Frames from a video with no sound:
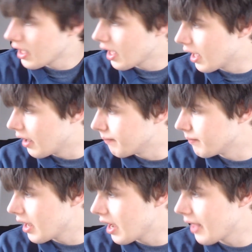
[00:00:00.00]

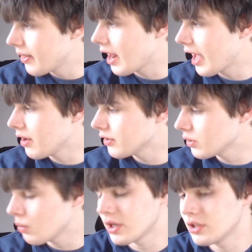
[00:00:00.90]
And then I
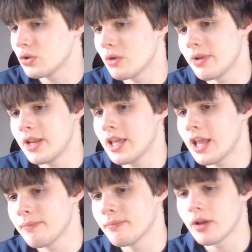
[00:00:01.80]
also want to do a
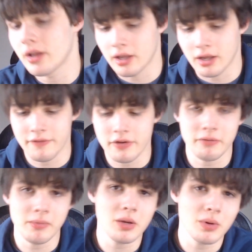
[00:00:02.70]
minigame. If you're
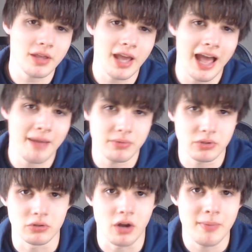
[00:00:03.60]
familiar with the app
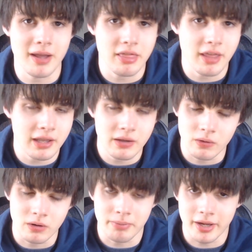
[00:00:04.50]
Draw My Thing
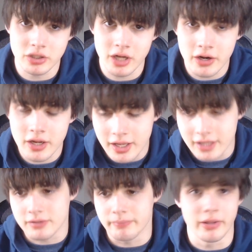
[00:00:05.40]
or Pictionary,
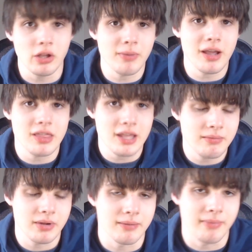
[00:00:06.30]
it's Build My Thing,
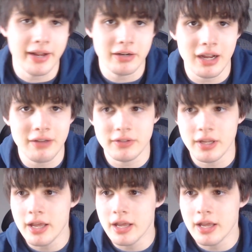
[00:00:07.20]
but in Minecraft.